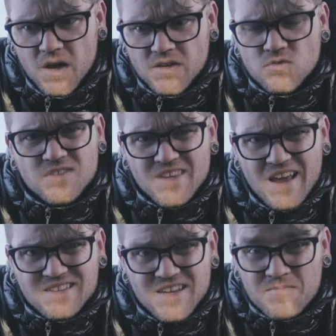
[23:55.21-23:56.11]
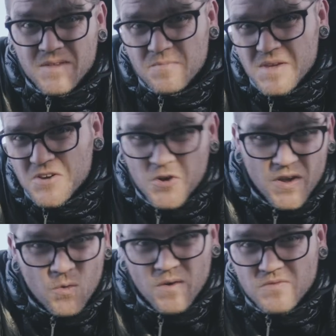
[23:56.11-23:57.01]
Usually 18mm
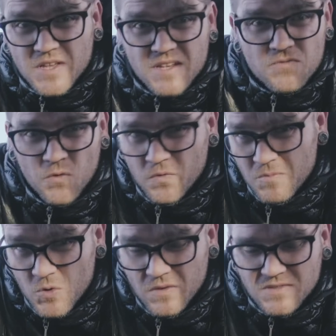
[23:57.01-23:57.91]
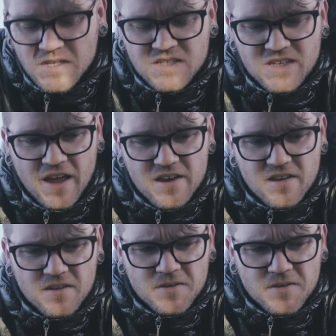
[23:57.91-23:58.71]
equivalent, full frame equivalent, is kind of